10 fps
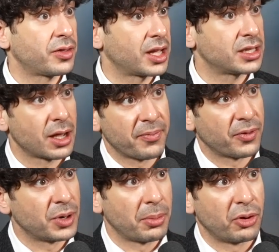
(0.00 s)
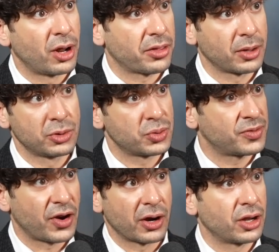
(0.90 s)
I think it's up from Double or Nothing, which was
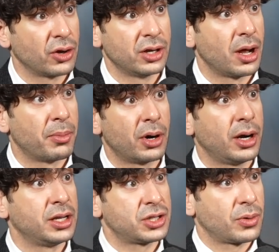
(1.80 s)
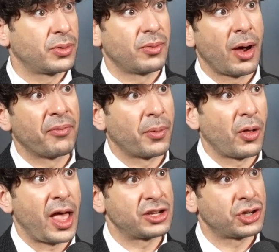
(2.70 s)
a very good number, and so we've up from our
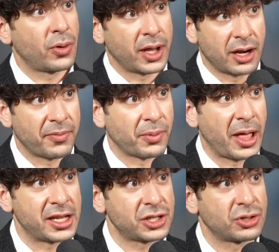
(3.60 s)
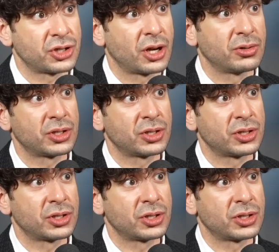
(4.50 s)
last show and up from last year's show.